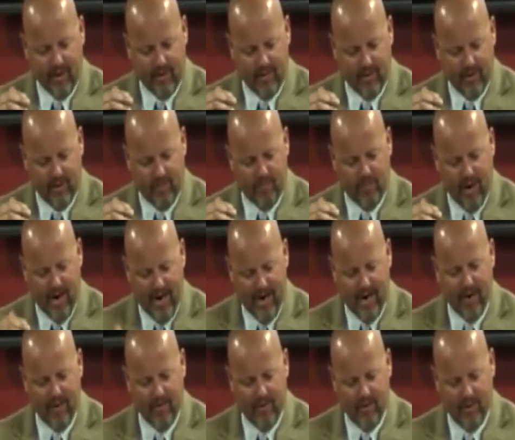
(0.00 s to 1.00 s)
the
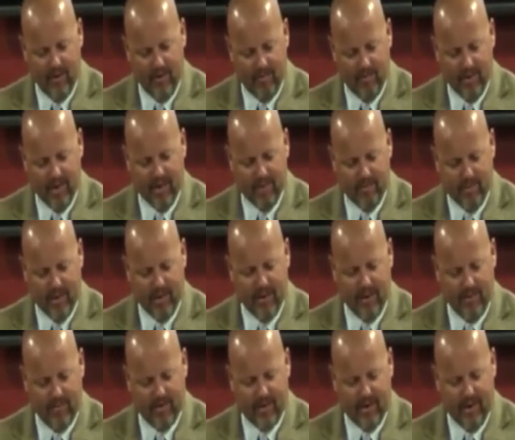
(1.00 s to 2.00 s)
power may be
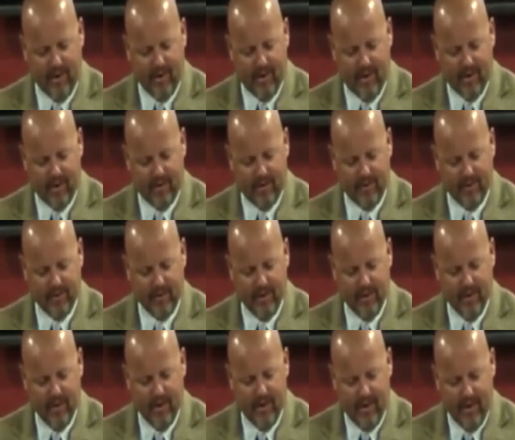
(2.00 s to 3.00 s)
of God
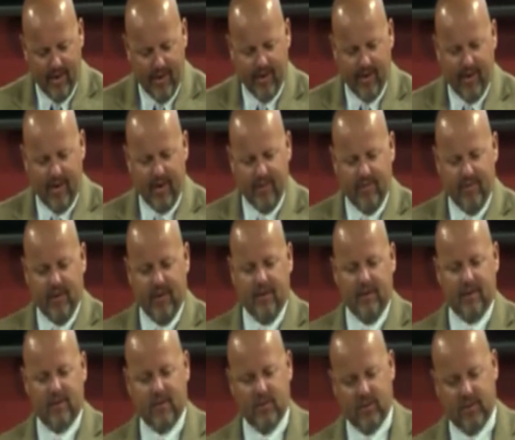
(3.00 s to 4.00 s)
and not of
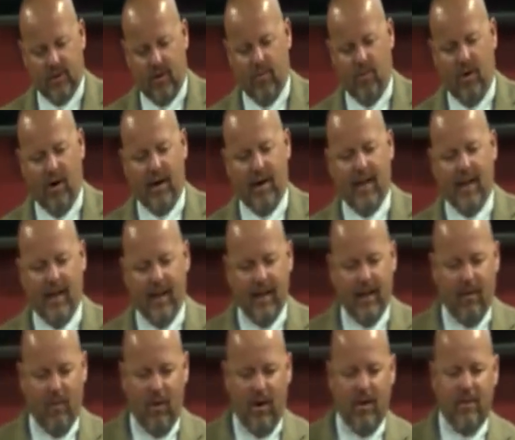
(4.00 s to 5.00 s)
us. So what,
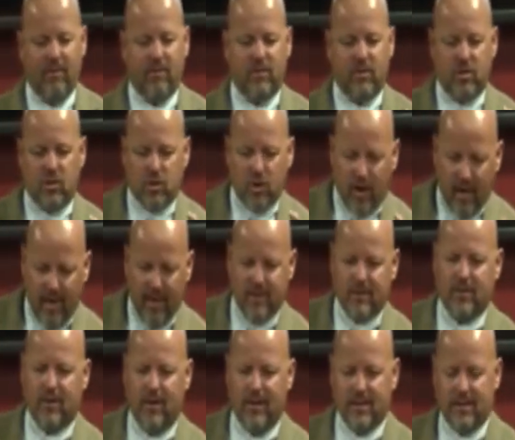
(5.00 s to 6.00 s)
what
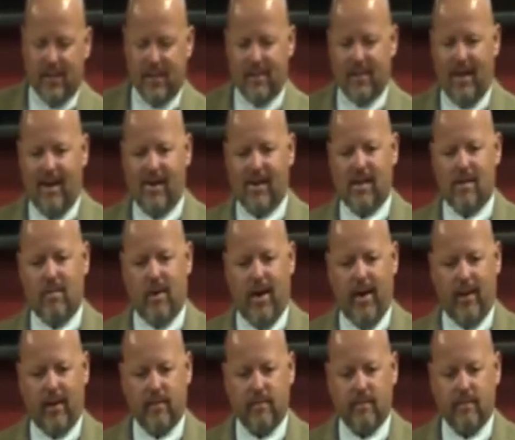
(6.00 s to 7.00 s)
treasure is he talking
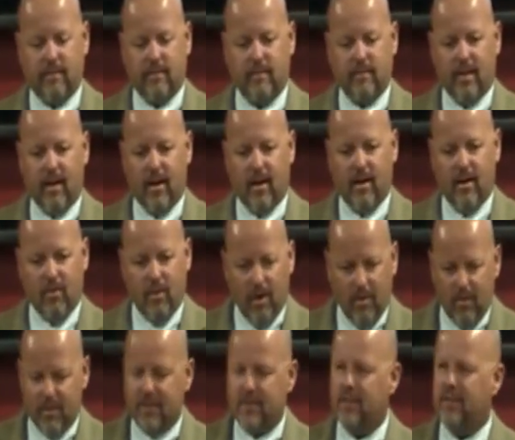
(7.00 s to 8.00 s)
about?
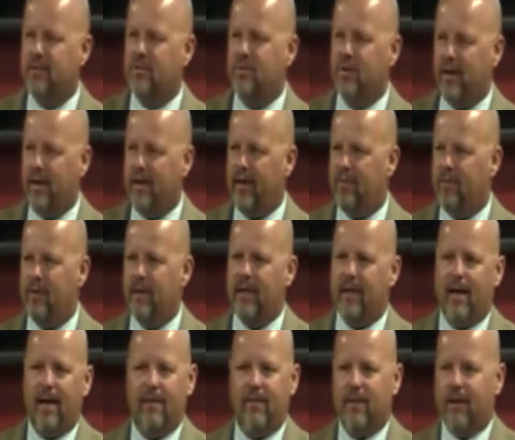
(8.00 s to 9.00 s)
What we just read, we
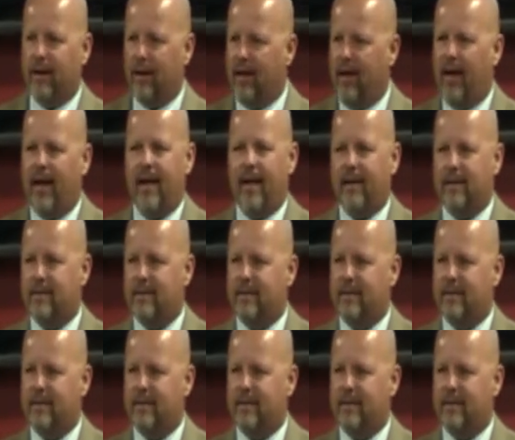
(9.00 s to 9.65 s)
got the light.